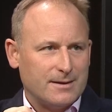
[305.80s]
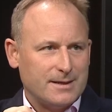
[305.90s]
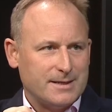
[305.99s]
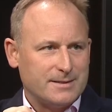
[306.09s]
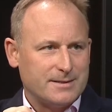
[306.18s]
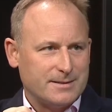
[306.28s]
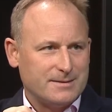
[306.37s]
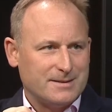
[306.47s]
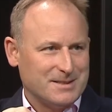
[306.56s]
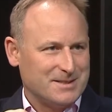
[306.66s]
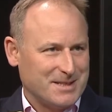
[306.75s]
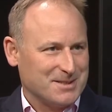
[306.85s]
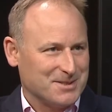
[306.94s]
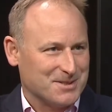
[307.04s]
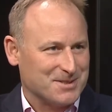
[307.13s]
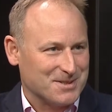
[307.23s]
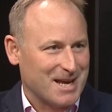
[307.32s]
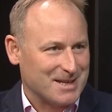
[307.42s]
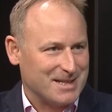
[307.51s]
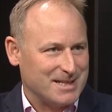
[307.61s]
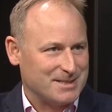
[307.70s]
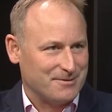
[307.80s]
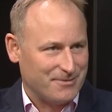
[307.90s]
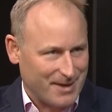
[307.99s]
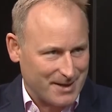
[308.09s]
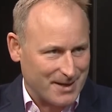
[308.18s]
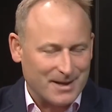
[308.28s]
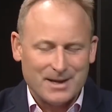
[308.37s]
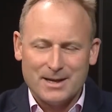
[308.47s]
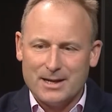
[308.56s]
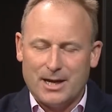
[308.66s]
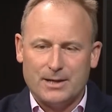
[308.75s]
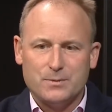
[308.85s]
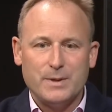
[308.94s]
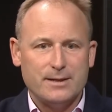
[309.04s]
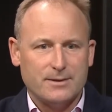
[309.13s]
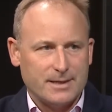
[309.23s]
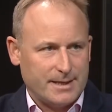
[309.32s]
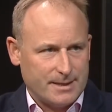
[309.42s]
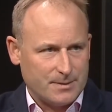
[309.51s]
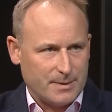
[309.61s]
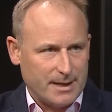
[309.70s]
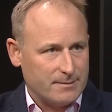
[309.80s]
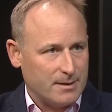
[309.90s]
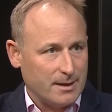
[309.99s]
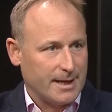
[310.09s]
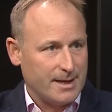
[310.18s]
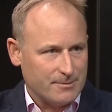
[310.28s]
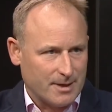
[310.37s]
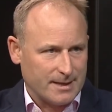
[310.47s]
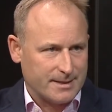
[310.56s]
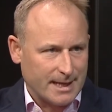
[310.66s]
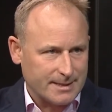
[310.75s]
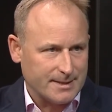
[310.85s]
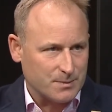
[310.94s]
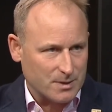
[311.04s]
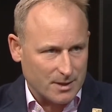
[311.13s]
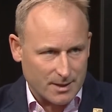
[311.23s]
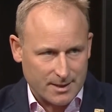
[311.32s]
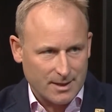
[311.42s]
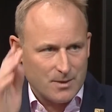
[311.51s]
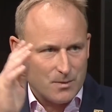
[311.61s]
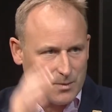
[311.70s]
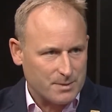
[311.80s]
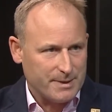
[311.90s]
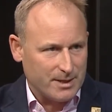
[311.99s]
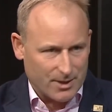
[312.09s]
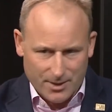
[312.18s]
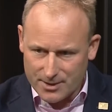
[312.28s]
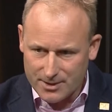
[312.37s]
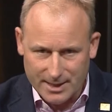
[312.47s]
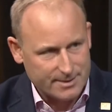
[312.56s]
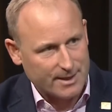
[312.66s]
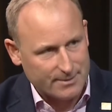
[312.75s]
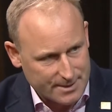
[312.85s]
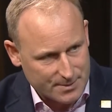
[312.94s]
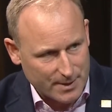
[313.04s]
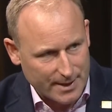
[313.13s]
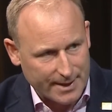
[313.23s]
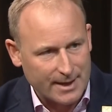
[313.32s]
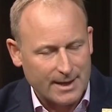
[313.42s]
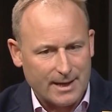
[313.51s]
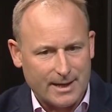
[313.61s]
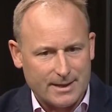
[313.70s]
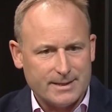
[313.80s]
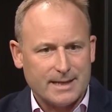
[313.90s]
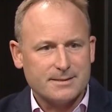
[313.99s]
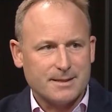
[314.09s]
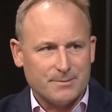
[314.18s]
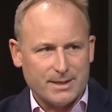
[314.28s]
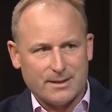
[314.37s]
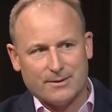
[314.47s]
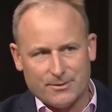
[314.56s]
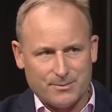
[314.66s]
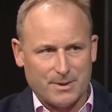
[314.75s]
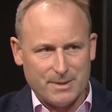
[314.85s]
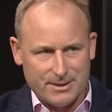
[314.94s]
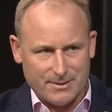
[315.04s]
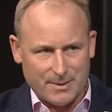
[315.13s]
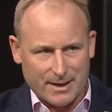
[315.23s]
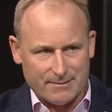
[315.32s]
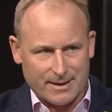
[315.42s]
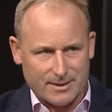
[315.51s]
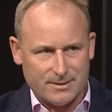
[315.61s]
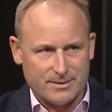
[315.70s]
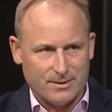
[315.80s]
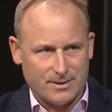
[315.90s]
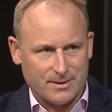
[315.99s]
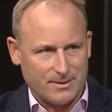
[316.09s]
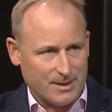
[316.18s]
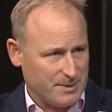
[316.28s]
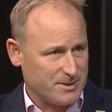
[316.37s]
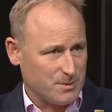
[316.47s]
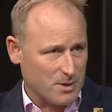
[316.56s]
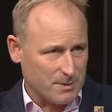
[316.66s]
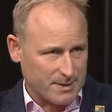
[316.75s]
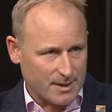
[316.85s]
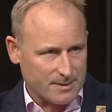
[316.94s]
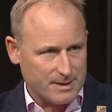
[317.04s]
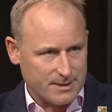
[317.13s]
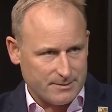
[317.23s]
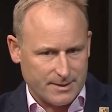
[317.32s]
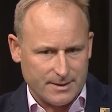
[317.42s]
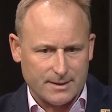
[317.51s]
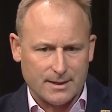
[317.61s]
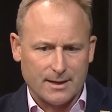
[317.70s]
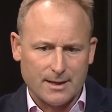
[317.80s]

is seen as just as that. It's a failure. And we look at it as a way of, okay, right, that didn't work. What did we learn? Let's go this way. And I think that's something I've got from my military background. I used to look at, we used to work with other military